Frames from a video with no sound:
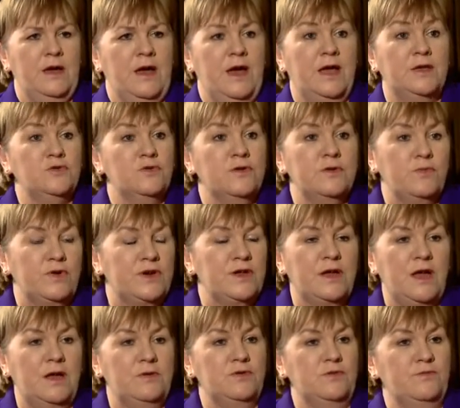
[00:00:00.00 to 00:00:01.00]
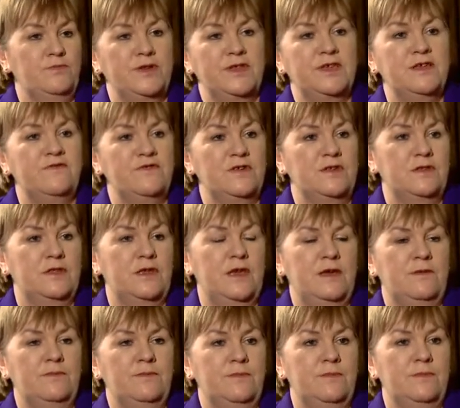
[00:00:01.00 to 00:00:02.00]
I don't believe that
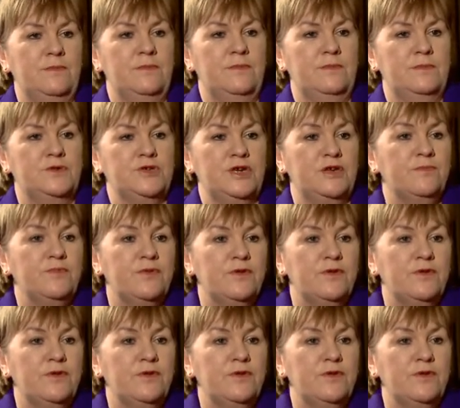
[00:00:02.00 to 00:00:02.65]
child